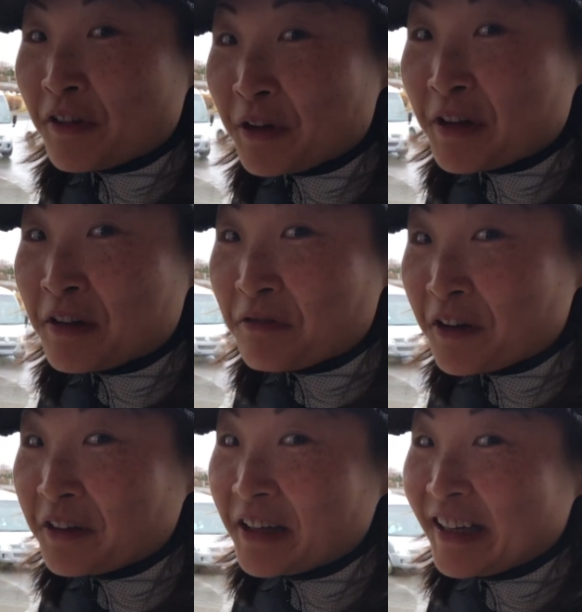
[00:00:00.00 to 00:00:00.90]
very,
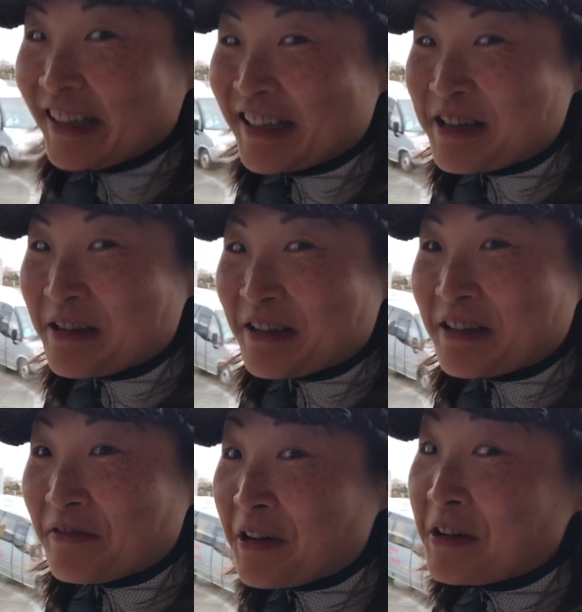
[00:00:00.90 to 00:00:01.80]
very,
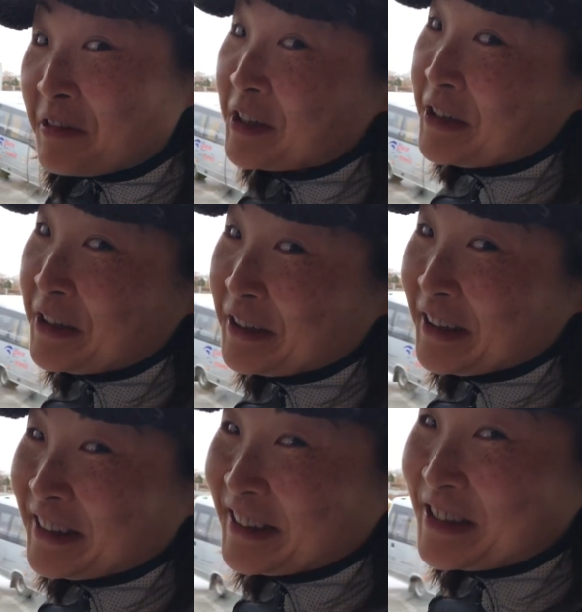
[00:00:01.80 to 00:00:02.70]
very, very good.